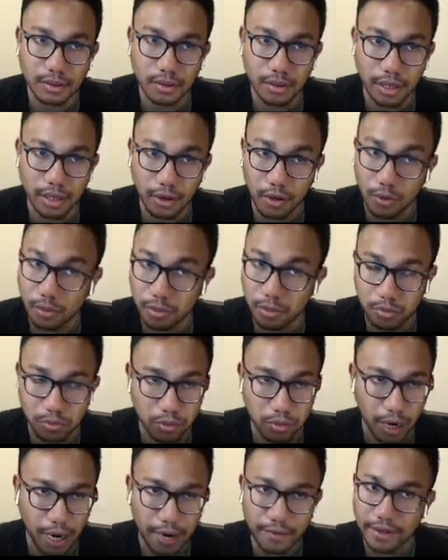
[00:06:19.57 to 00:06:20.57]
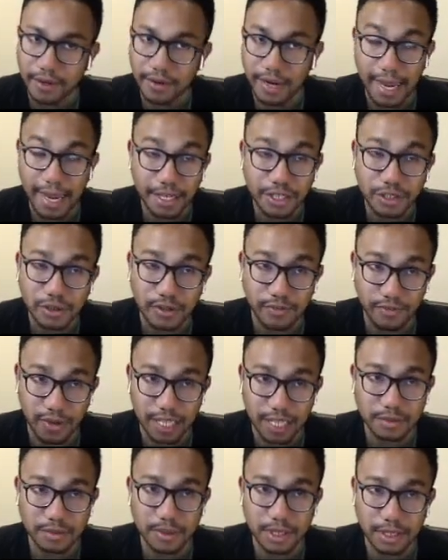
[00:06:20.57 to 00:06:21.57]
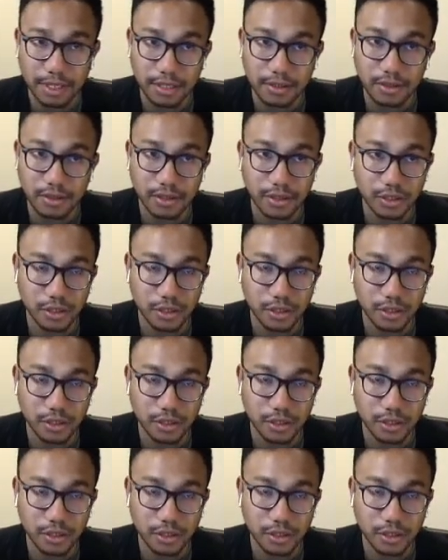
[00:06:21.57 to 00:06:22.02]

or private angel investment deals,